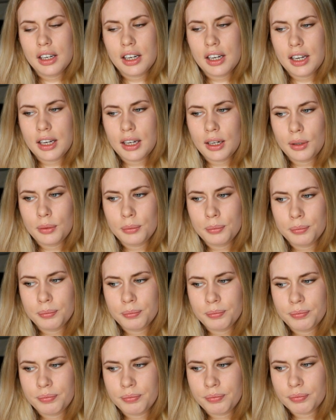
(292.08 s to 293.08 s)

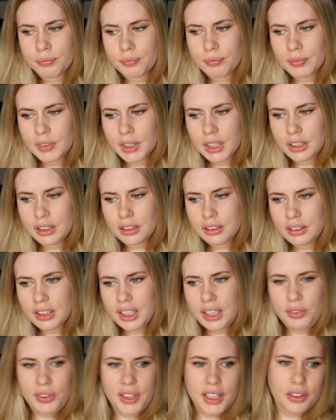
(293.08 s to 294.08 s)
um,
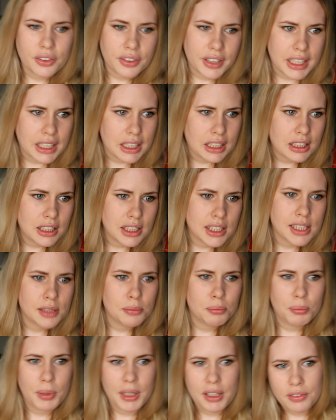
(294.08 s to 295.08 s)
leafy greens
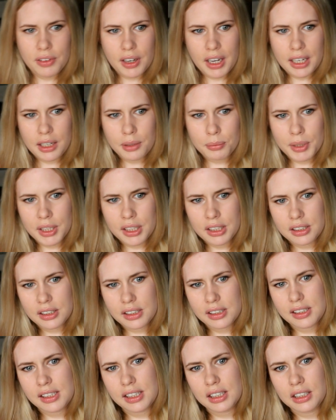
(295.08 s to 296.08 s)
and B
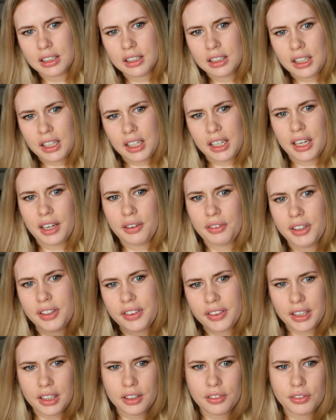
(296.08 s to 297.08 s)
vitamins and
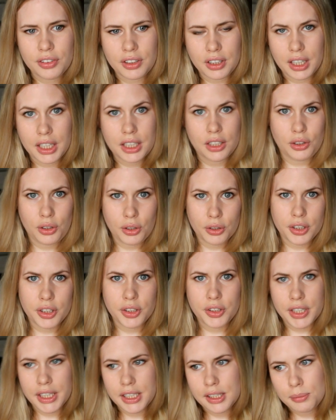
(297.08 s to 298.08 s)
everything for like
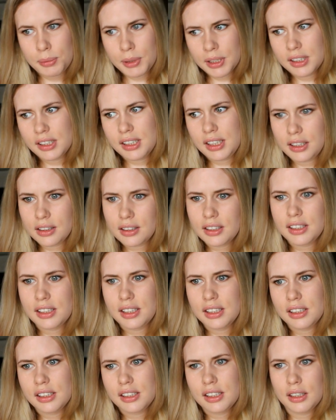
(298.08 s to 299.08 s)
neurotransmitter
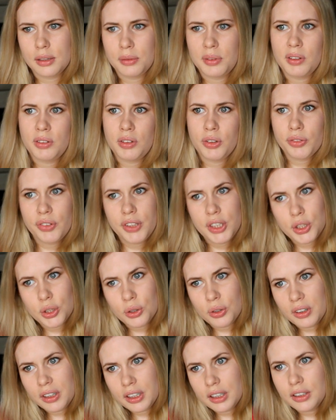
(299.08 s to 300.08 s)
synthesis and I'm having fish
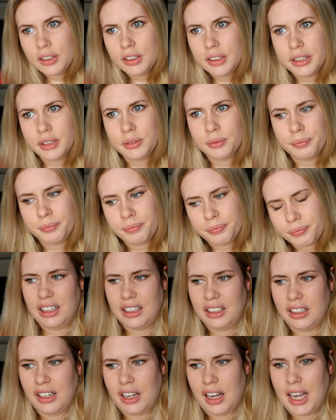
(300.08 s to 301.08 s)
oil and,
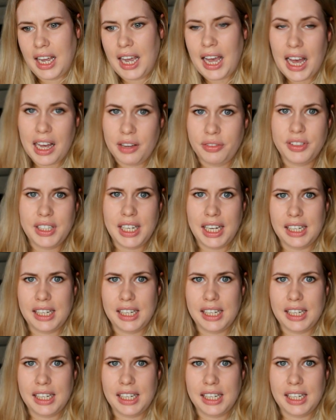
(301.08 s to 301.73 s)
and I have to